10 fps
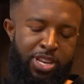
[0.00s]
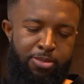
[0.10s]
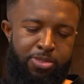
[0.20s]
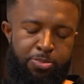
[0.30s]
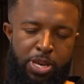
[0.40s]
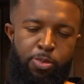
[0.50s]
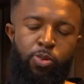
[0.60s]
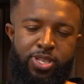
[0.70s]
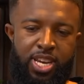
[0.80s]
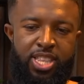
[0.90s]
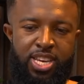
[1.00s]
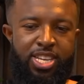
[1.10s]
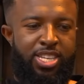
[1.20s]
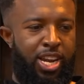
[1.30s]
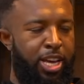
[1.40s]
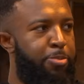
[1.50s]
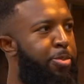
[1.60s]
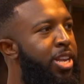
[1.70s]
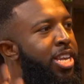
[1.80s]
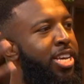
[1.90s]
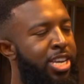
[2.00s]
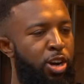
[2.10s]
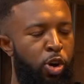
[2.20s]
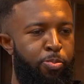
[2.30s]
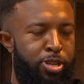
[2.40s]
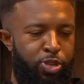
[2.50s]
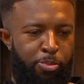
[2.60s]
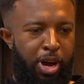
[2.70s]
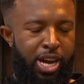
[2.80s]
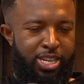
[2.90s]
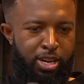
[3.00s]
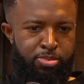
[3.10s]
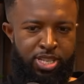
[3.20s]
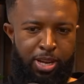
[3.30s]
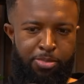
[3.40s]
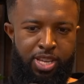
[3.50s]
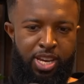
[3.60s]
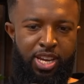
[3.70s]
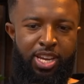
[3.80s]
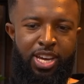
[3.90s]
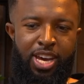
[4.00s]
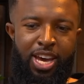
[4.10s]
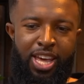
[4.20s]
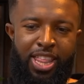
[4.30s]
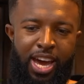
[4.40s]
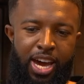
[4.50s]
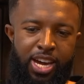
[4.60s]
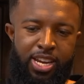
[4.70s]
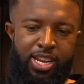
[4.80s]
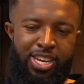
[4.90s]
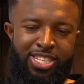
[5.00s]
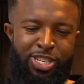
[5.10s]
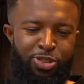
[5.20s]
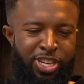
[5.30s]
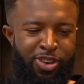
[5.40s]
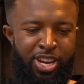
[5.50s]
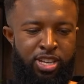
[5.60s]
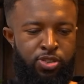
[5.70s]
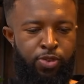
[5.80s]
sometimes people will say things and it like completely opens your mind up to something. And it's interesting, right?